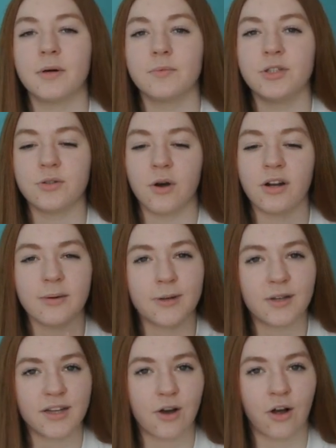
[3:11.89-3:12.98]
When you go to
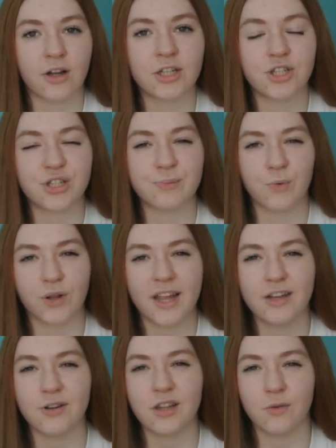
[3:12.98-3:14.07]
community college, it's more
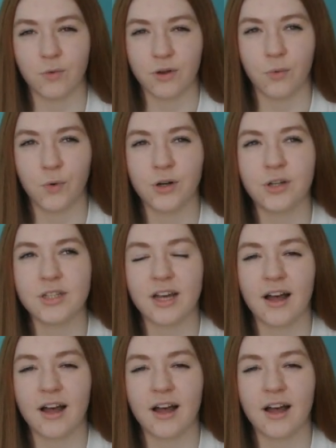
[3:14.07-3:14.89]
like you're in the real world.